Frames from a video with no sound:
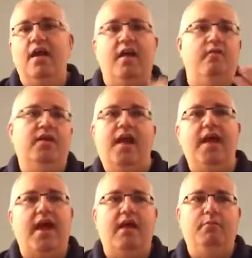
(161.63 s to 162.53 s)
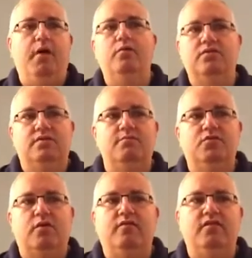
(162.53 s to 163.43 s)
Every day I post some
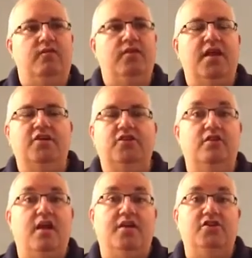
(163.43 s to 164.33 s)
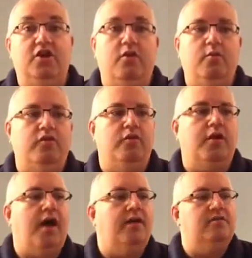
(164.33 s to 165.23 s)
sort of divination that I share with you
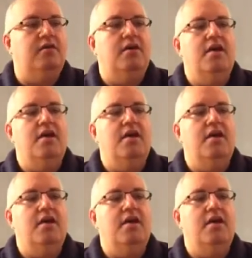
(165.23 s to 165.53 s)
guys.